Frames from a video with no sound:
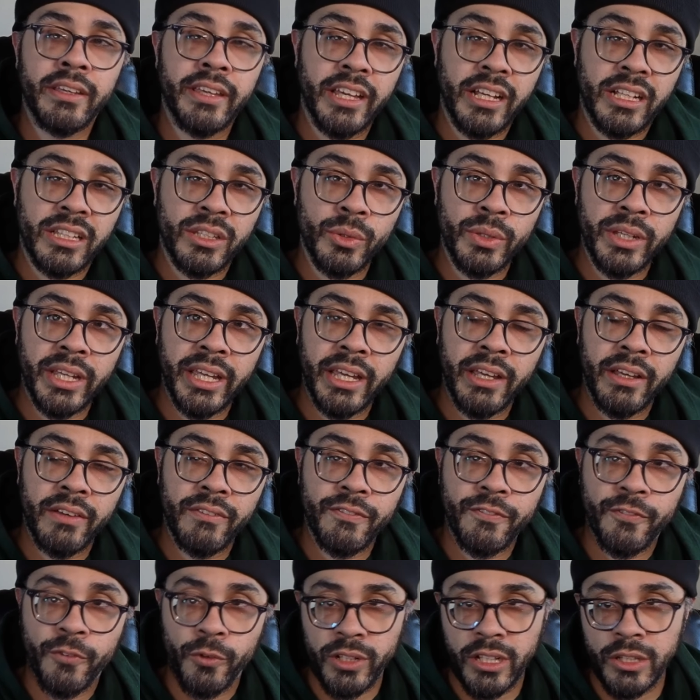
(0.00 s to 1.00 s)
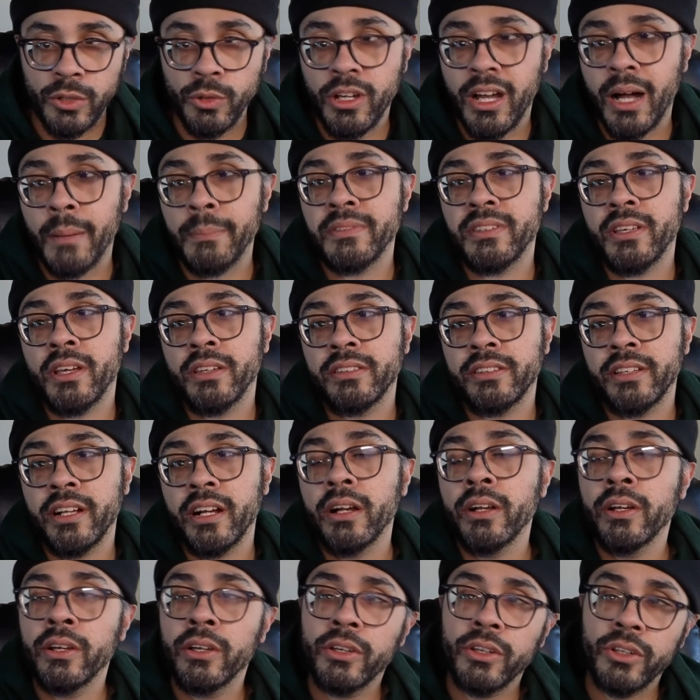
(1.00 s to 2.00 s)
including for the loot goblins out
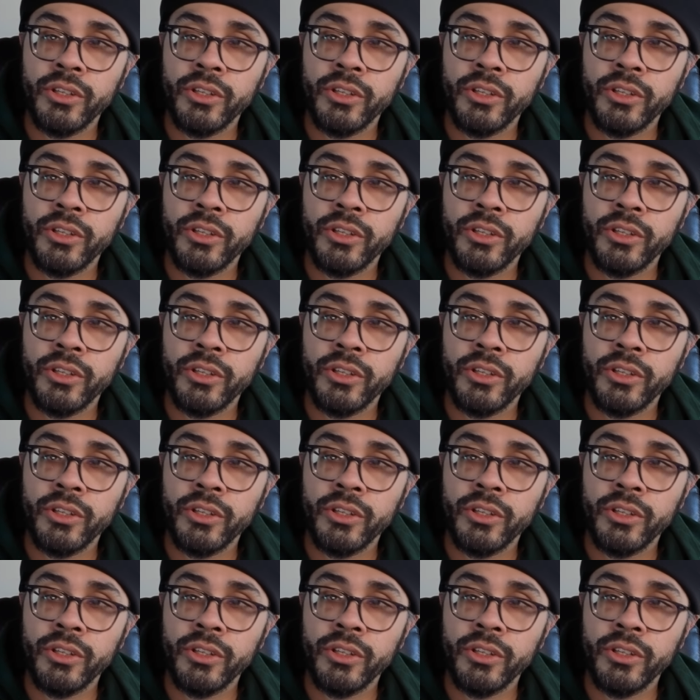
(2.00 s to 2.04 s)
there